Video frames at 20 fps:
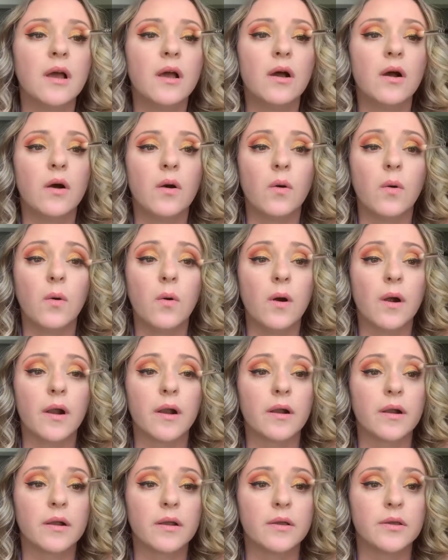
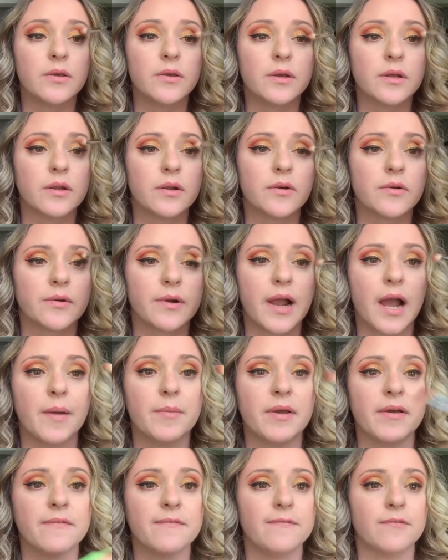Or you can
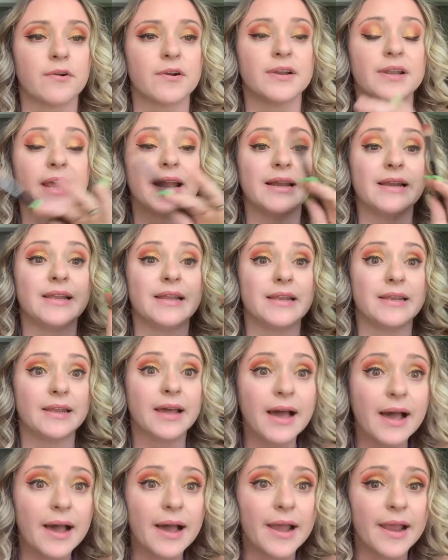grab it for
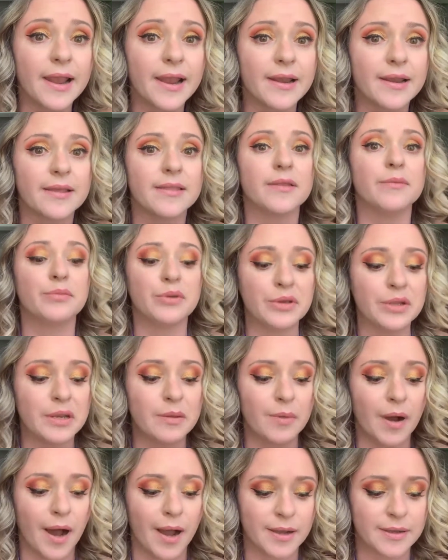$99 in the beauty
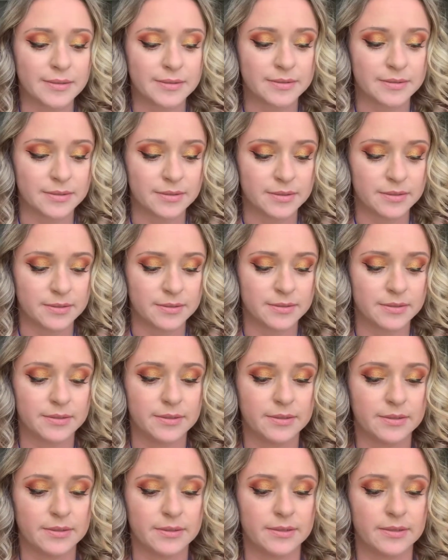box.
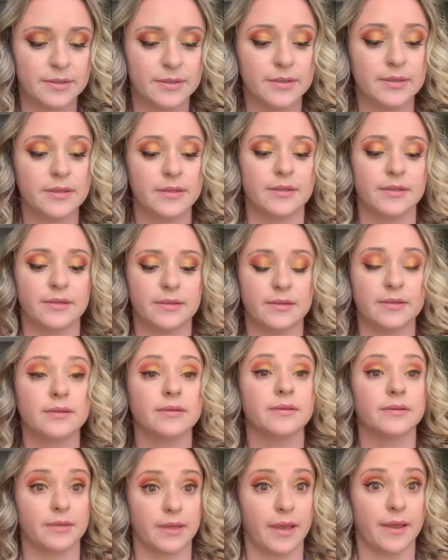
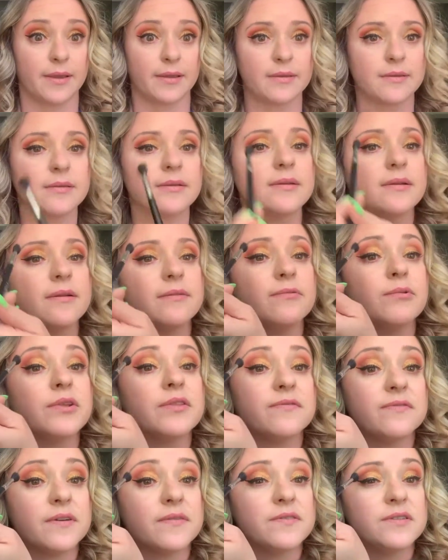Okay,
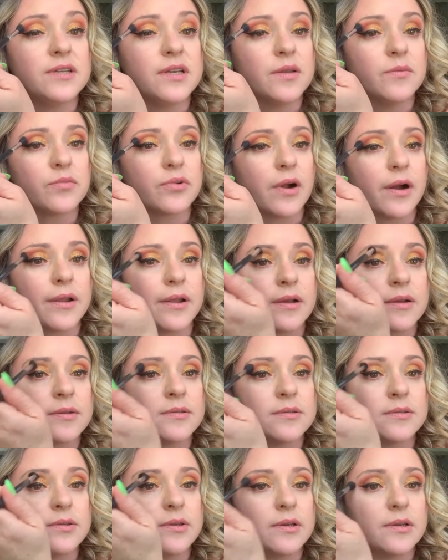with 15
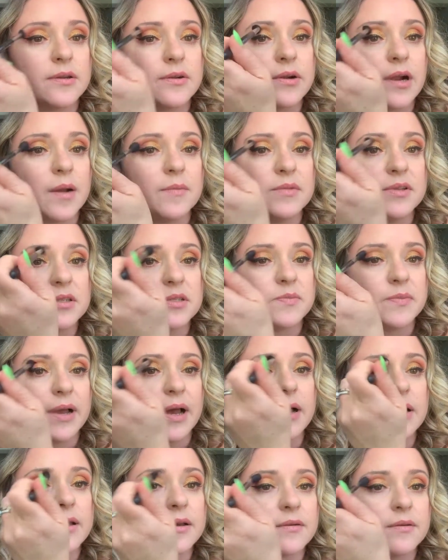products. So you can grab this
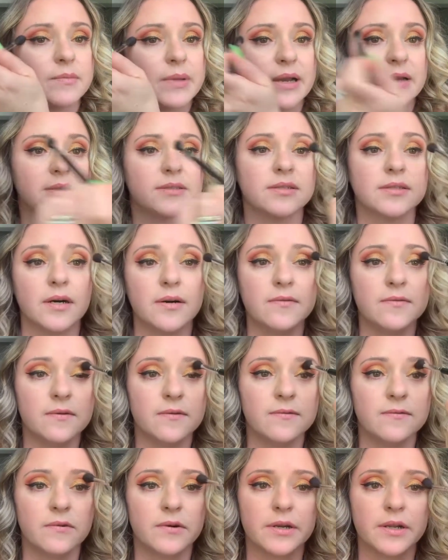palette by itself for
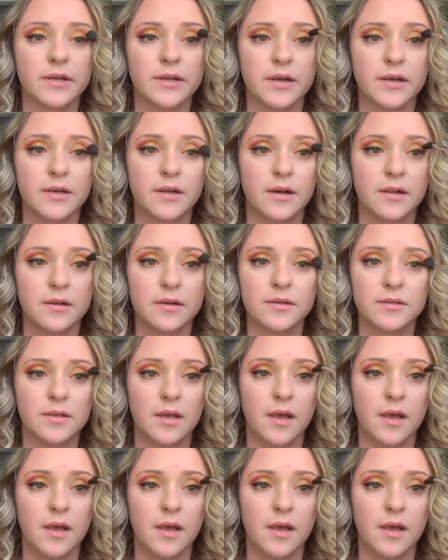$49.